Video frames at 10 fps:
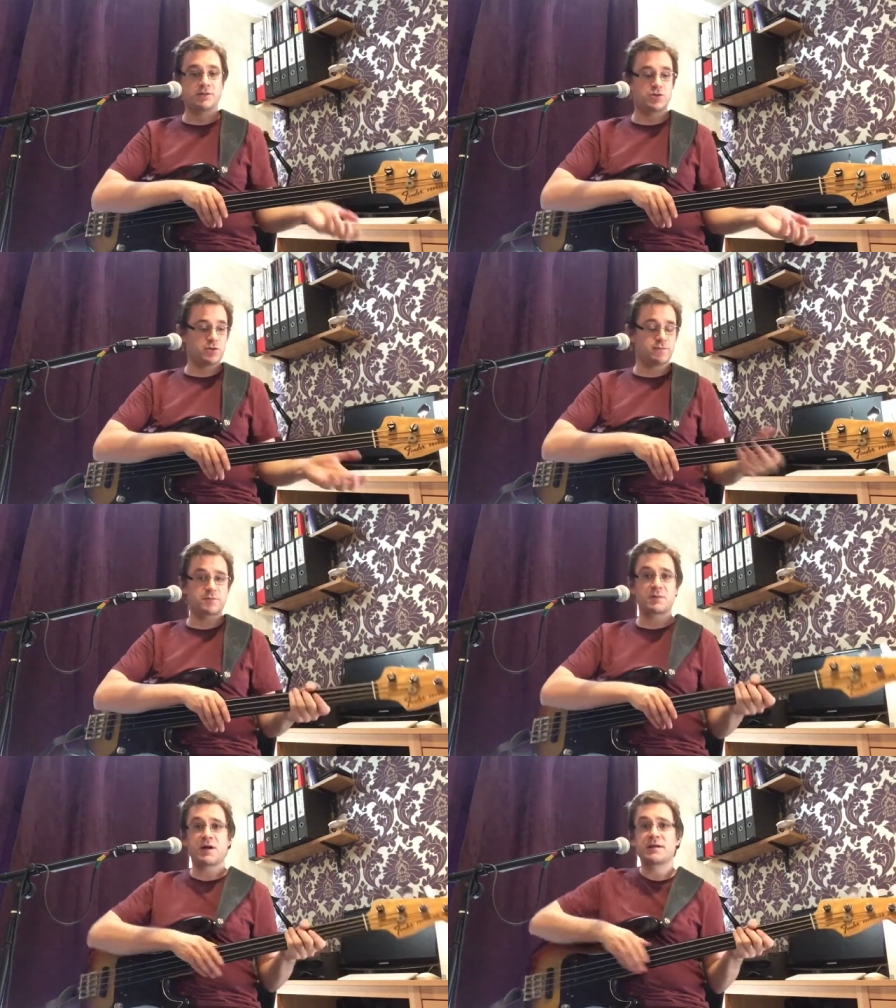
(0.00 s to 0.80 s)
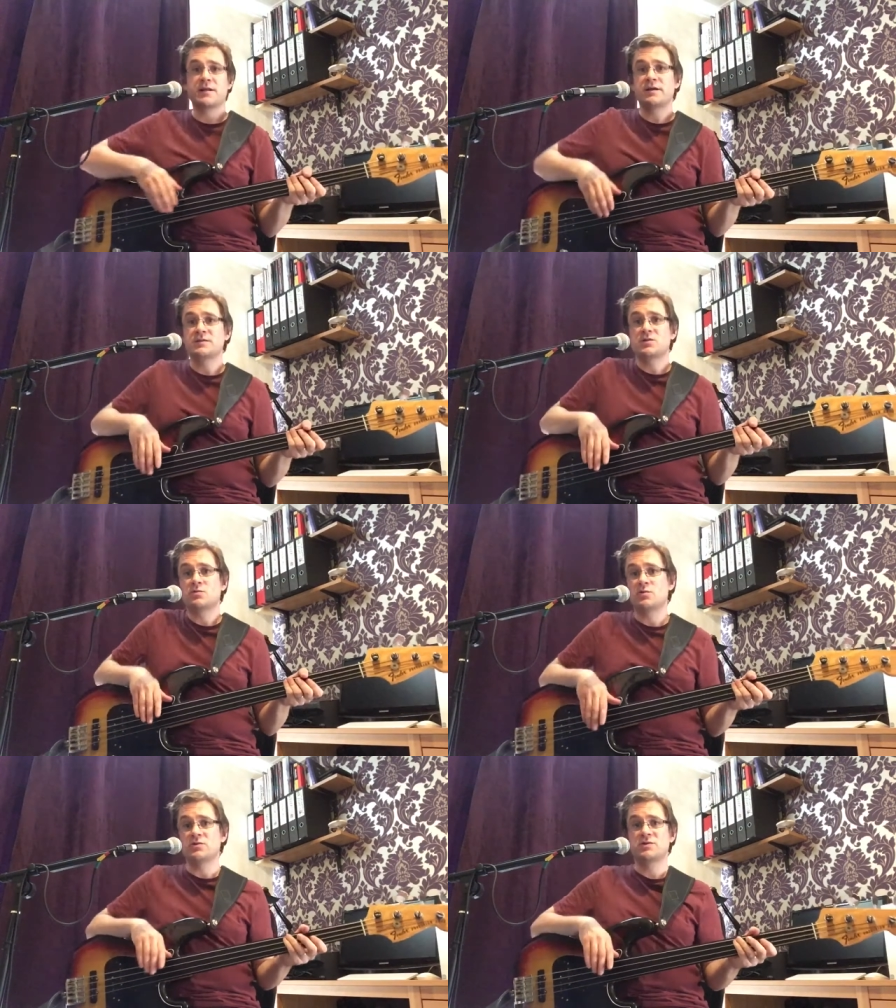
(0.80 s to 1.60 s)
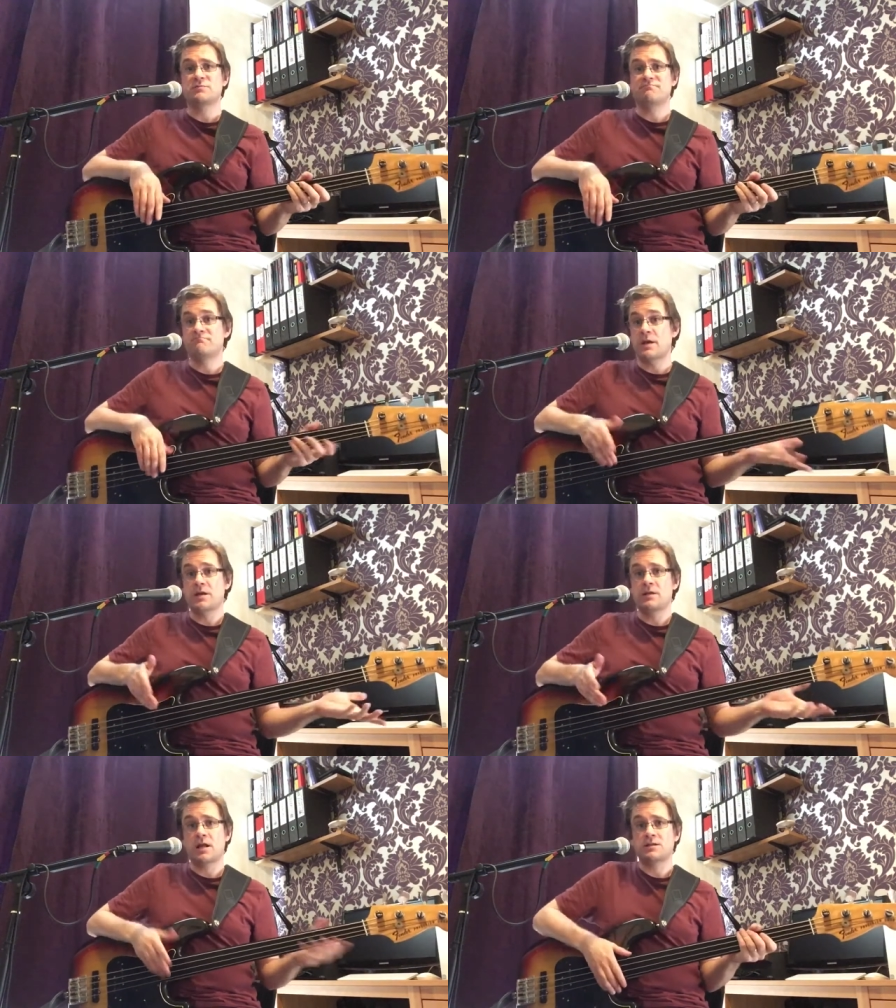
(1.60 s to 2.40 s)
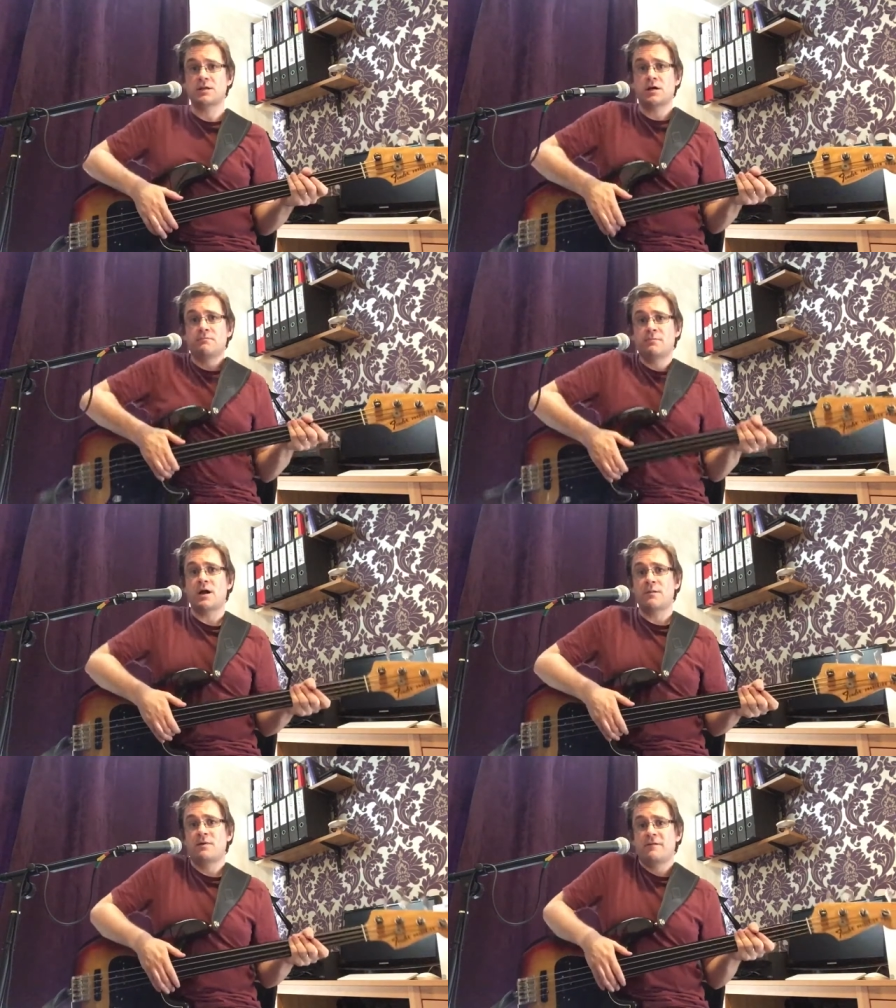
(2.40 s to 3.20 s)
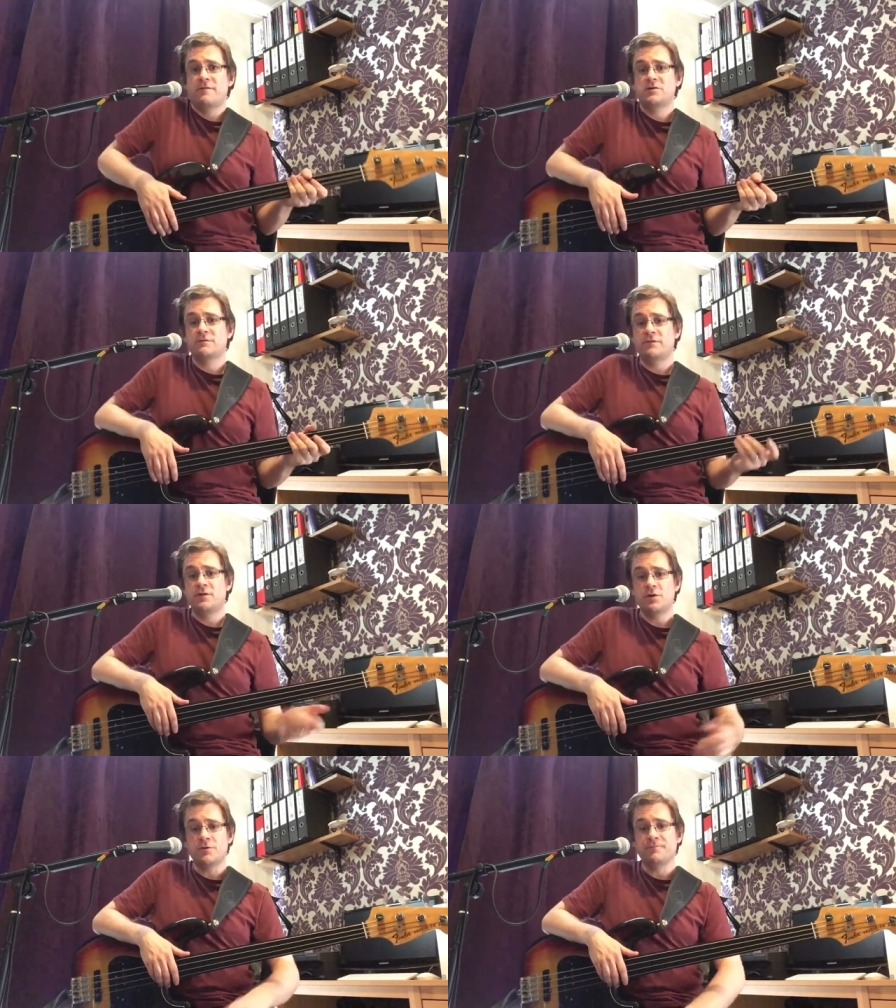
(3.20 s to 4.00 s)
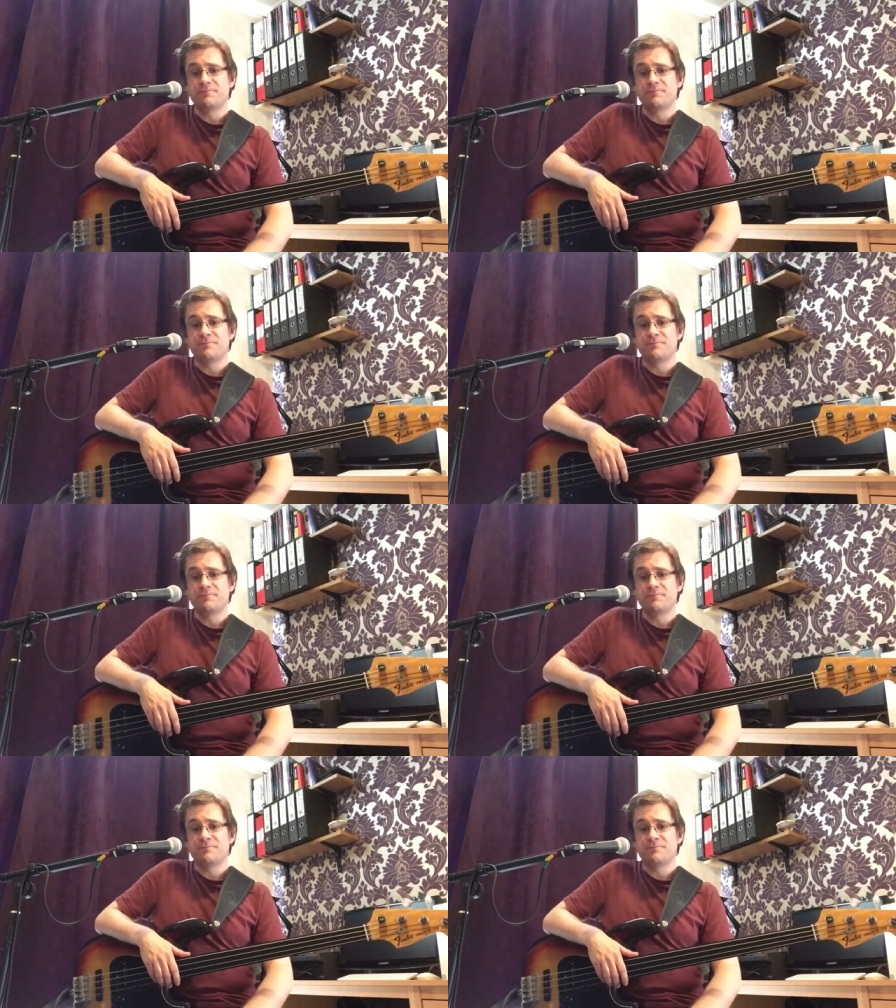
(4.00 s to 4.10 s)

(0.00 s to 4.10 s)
sort of some guidelines towards making that time efficient for you.